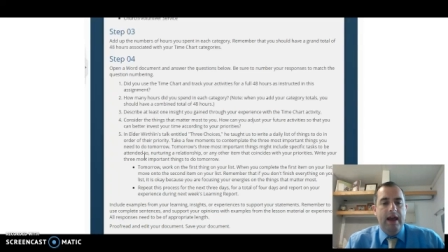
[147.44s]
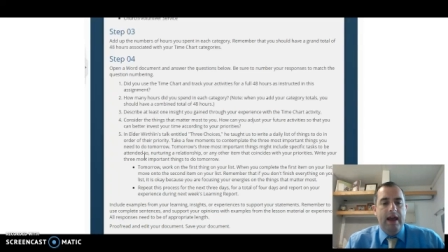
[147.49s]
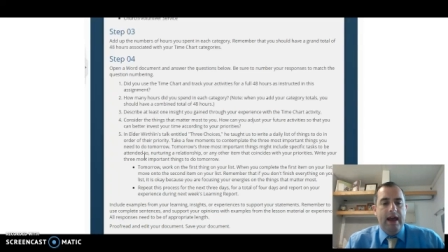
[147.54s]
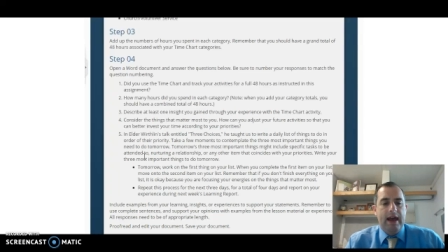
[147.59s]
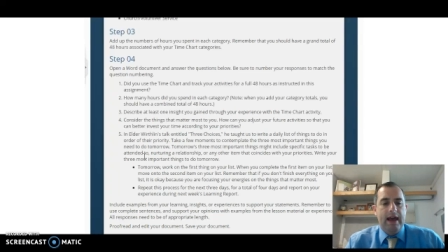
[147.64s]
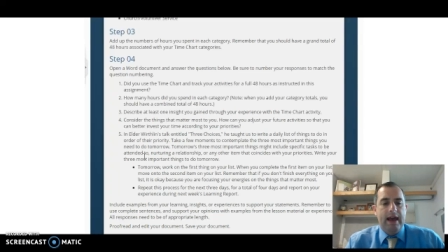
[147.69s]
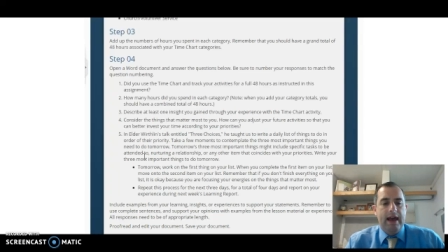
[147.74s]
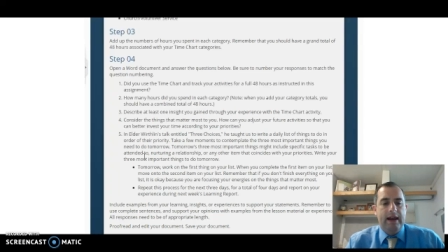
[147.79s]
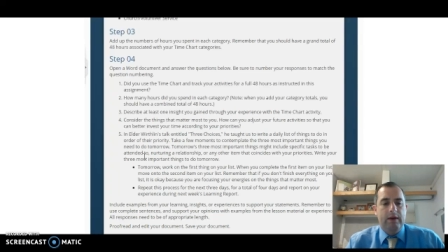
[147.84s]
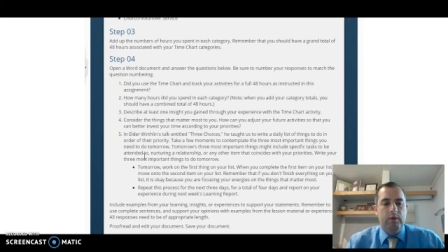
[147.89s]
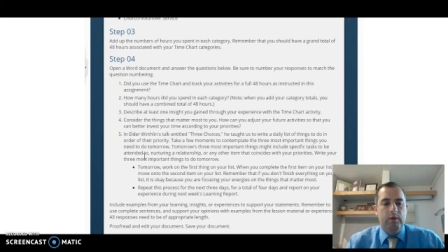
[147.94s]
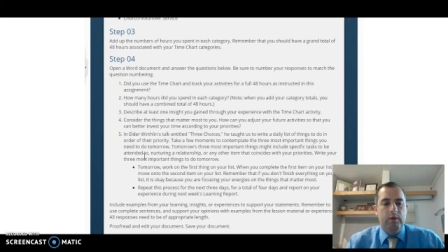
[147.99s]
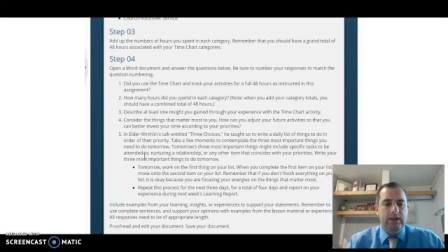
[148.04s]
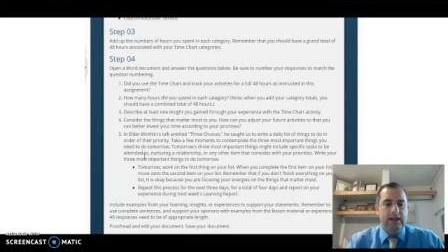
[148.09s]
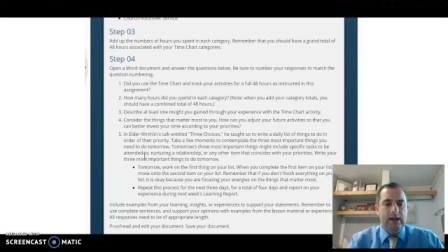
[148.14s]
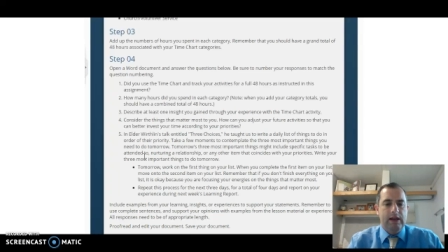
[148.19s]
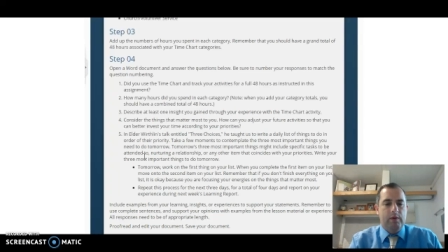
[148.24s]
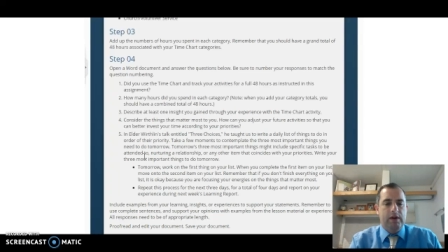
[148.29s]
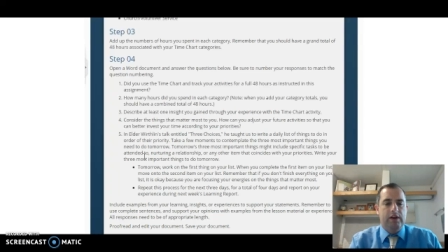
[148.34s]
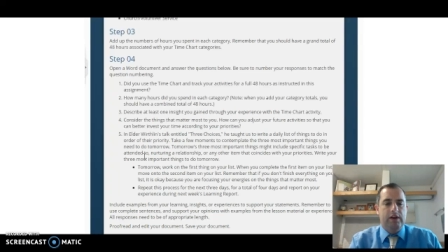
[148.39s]
And one thing
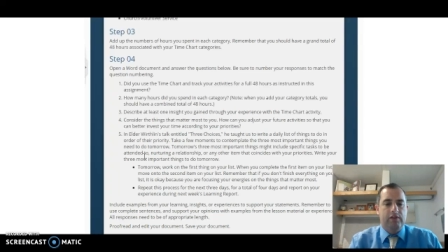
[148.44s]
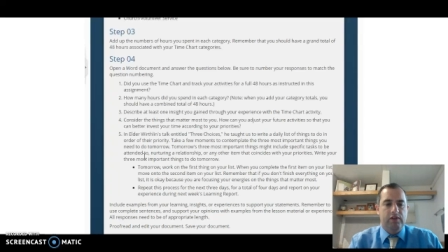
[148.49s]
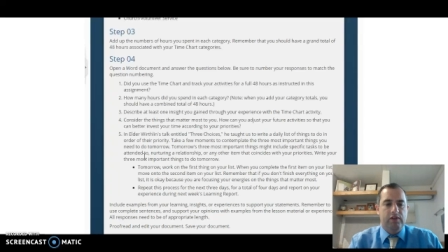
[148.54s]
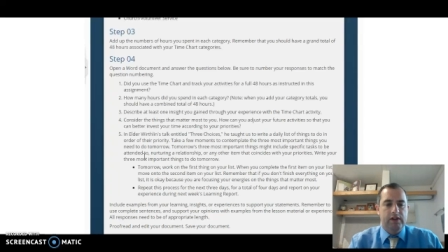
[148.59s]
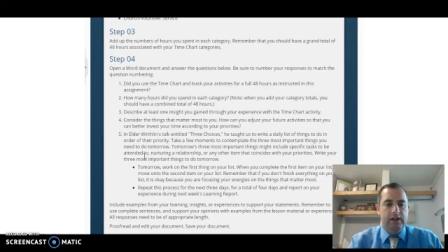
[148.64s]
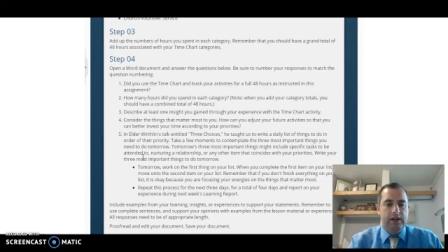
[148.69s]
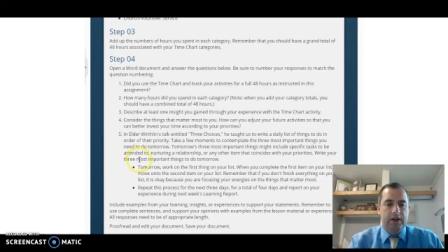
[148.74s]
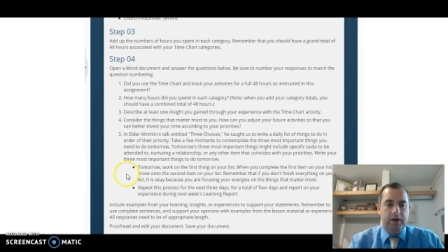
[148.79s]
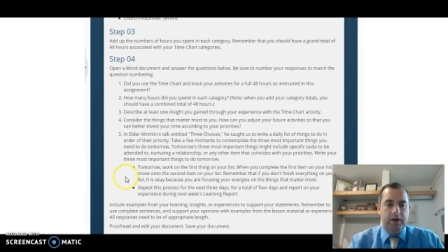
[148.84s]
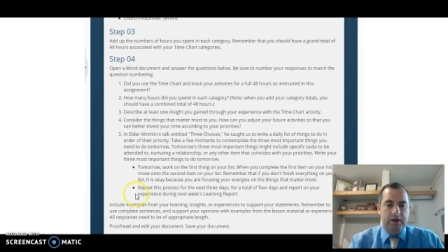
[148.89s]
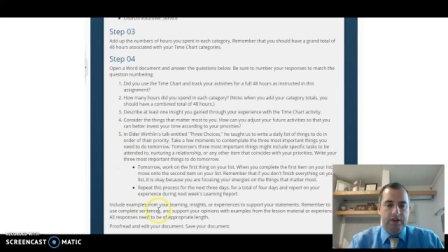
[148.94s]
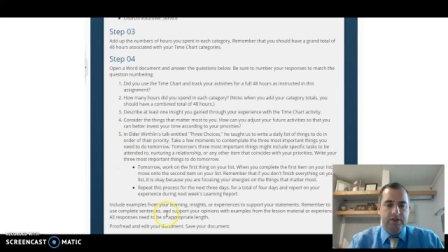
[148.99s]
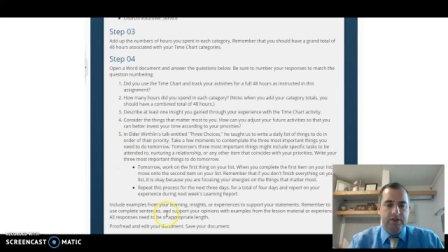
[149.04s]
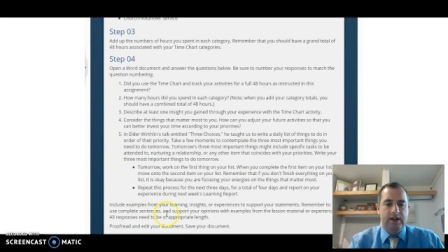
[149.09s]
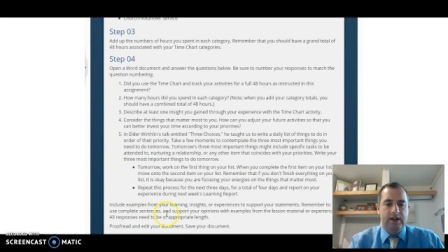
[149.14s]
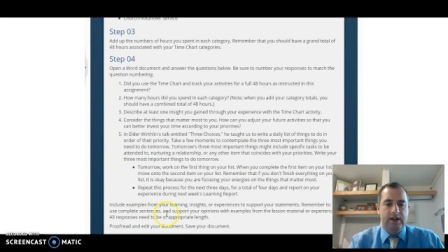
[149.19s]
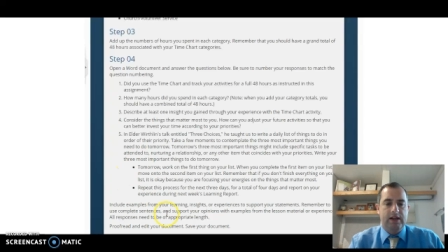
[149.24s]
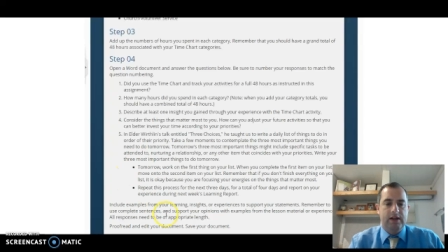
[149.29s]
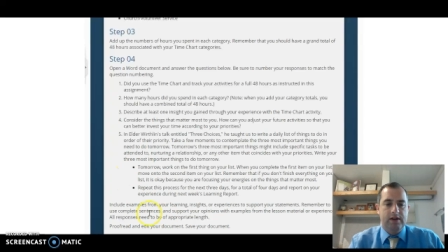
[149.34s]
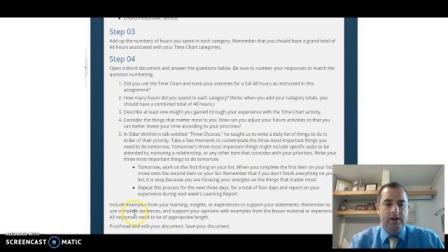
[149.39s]
I want you to really notice
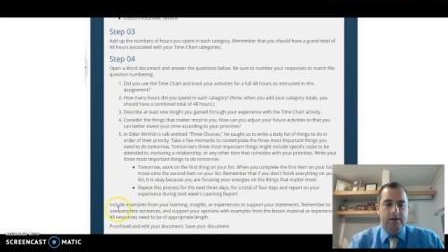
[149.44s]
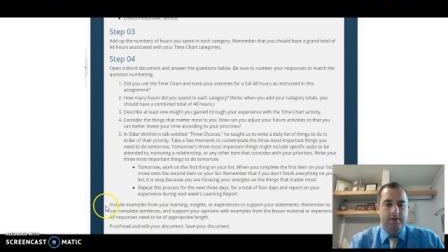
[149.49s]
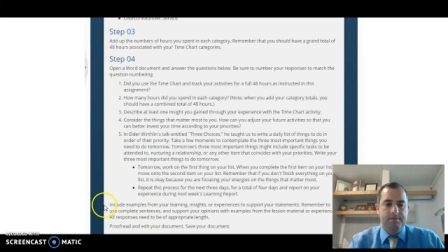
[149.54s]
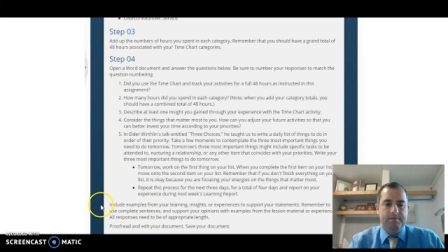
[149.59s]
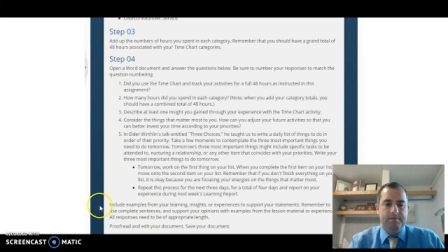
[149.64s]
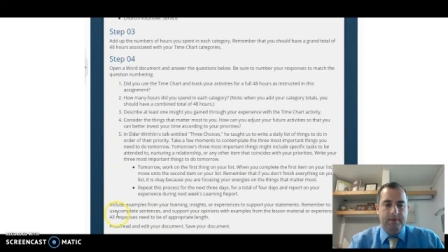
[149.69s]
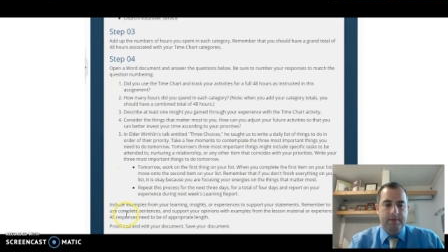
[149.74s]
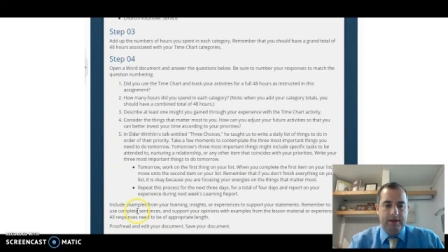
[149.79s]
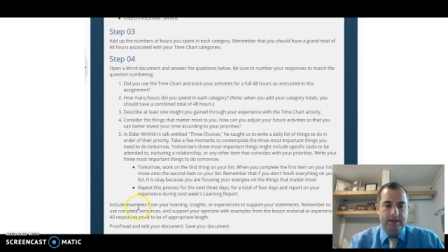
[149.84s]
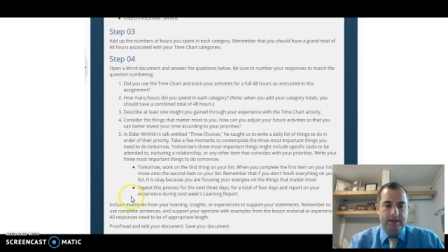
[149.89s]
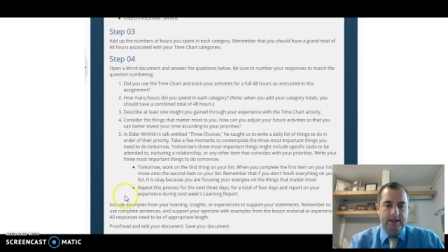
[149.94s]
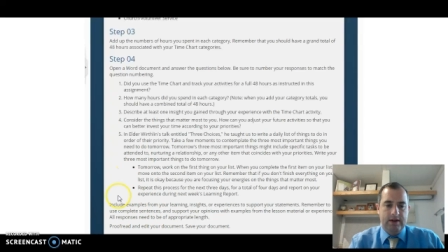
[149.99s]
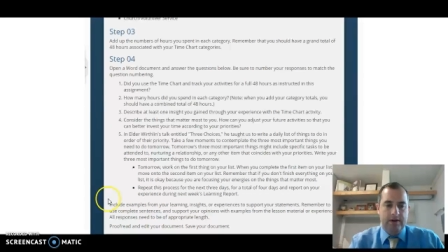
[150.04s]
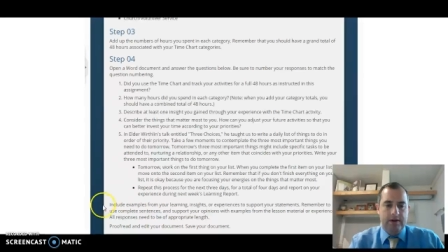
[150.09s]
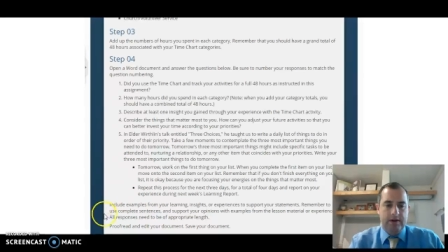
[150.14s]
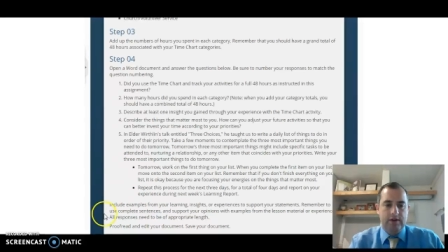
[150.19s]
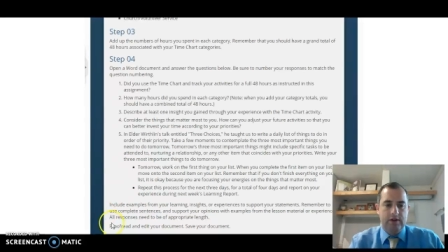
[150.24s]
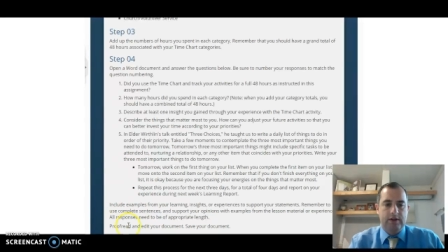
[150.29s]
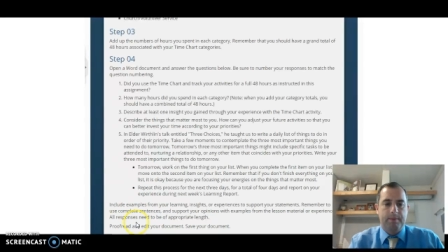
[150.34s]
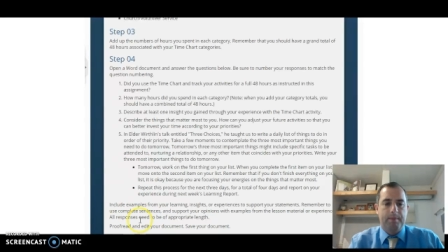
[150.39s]
right here is down
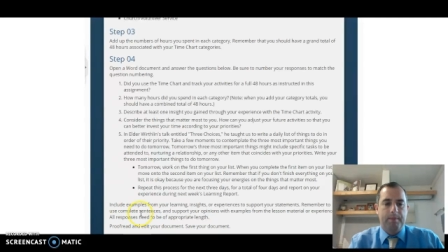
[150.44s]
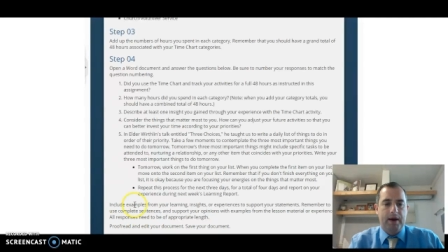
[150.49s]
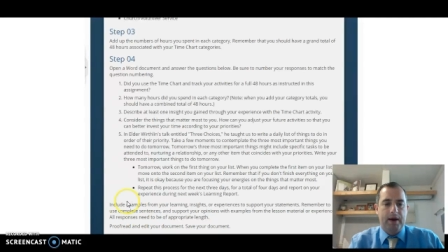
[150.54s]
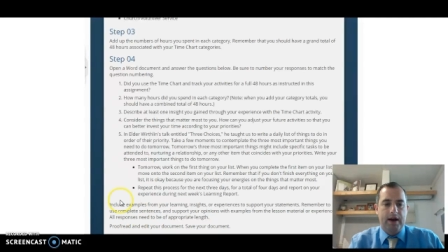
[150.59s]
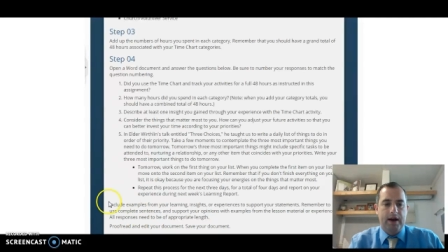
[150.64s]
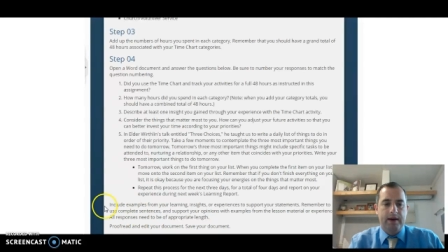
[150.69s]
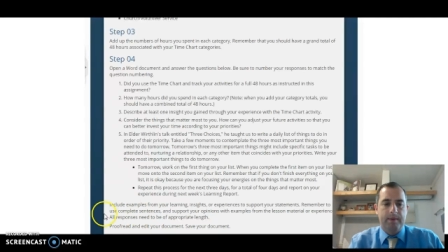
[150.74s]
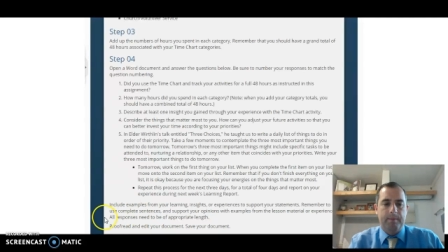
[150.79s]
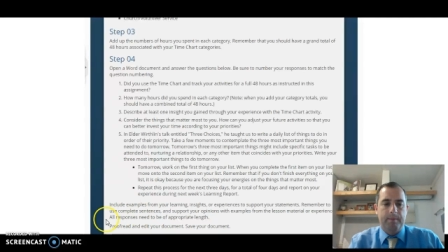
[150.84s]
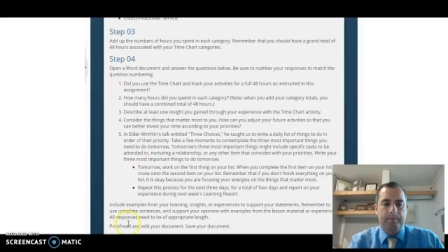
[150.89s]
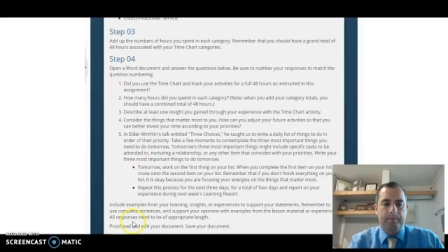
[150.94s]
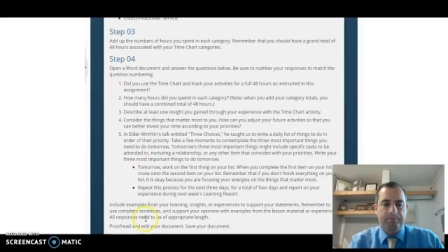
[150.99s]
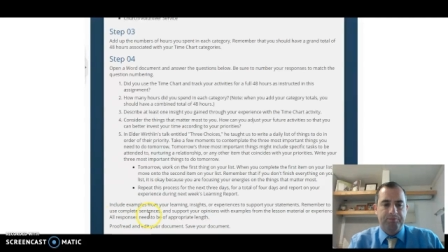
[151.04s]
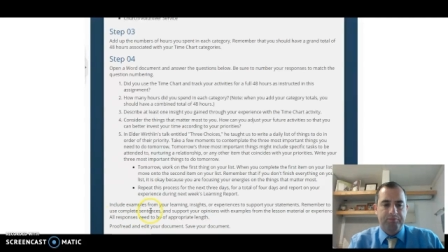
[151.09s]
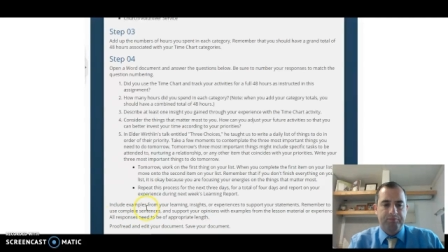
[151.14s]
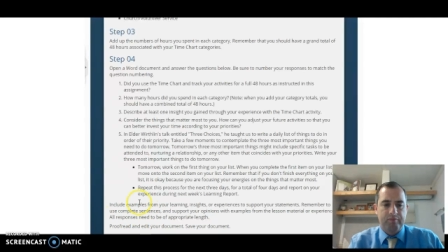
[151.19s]
here at the bottom,